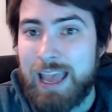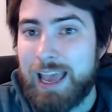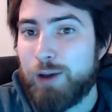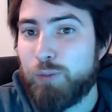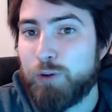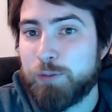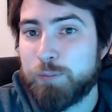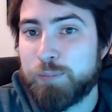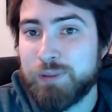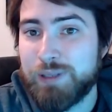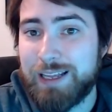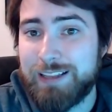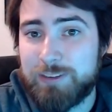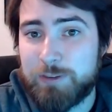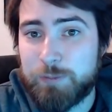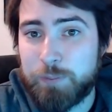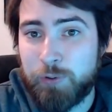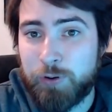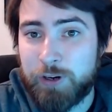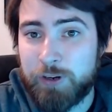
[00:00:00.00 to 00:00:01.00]
and with
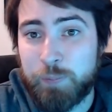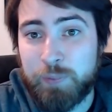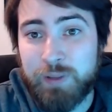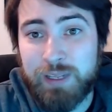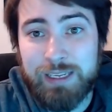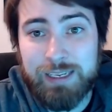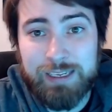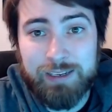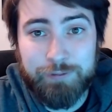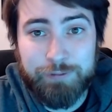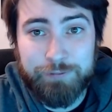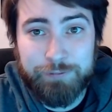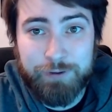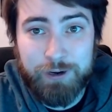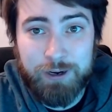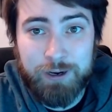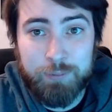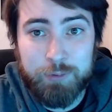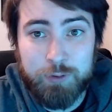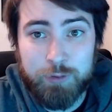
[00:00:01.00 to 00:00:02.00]
Bloodsport being
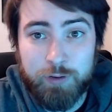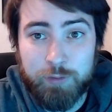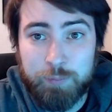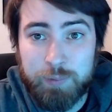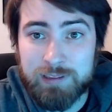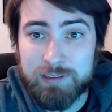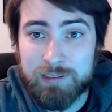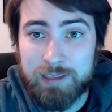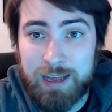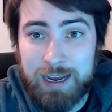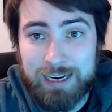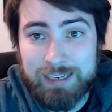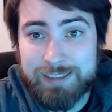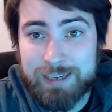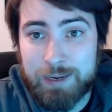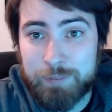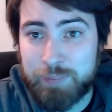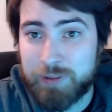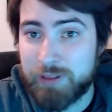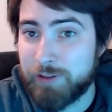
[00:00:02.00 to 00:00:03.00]
confirmed to have been
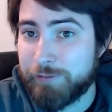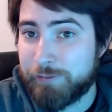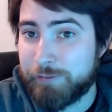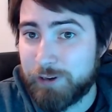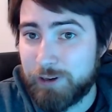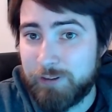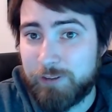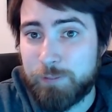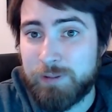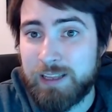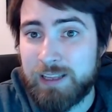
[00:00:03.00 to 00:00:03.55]
locked up in the first